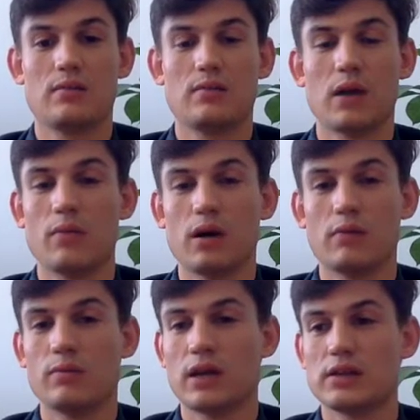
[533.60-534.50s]
My
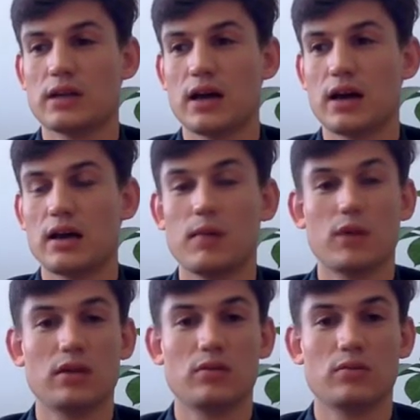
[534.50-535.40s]
mum and my dad and my
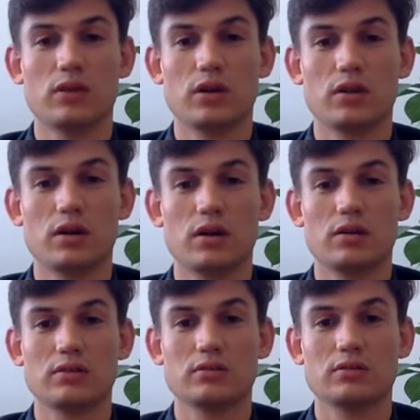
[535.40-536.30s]
little brother,
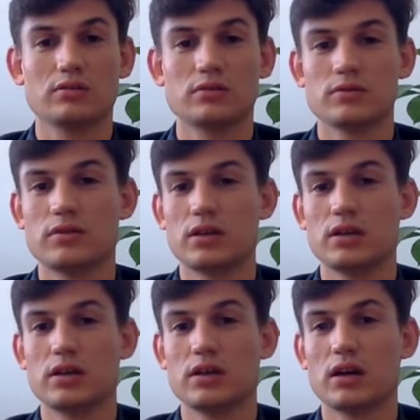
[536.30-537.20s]
who's a
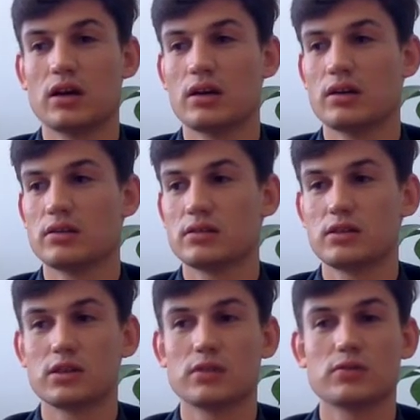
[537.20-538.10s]
very
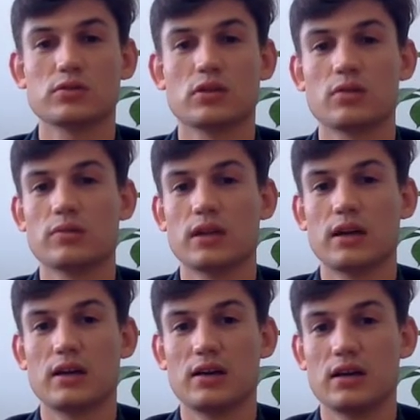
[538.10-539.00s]
successful soccer
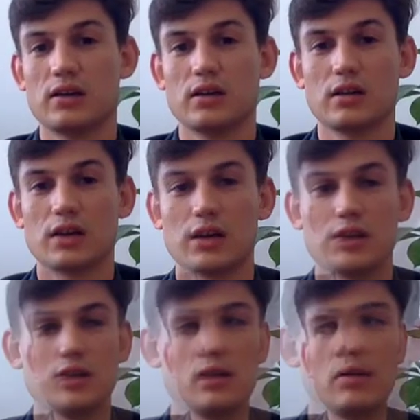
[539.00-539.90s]
player at a young
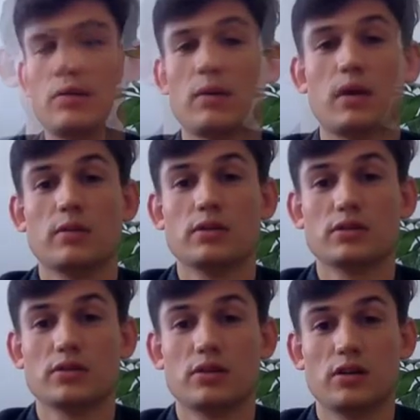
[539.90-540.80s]
age. My mum is a
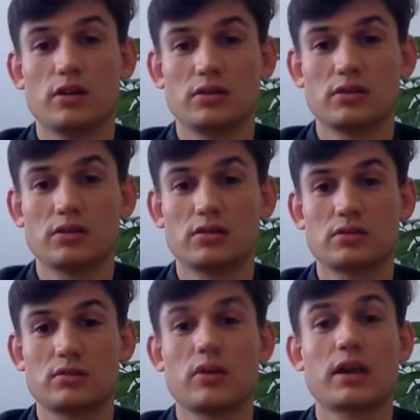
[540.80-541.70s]
nurse,
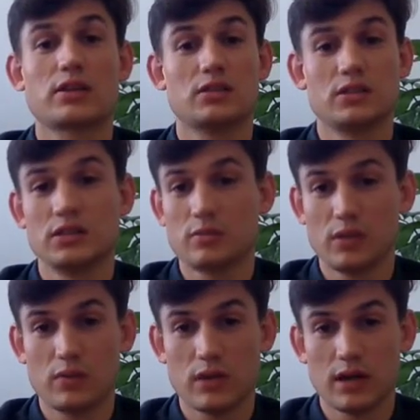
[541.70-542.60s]
or actually she's a
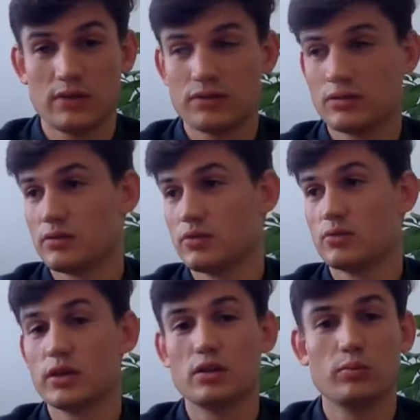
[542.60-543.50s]
midwife, who's
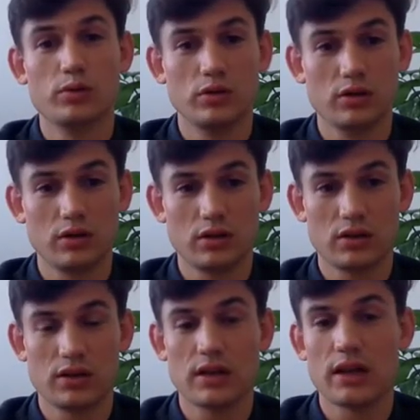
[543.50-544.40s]
written a book and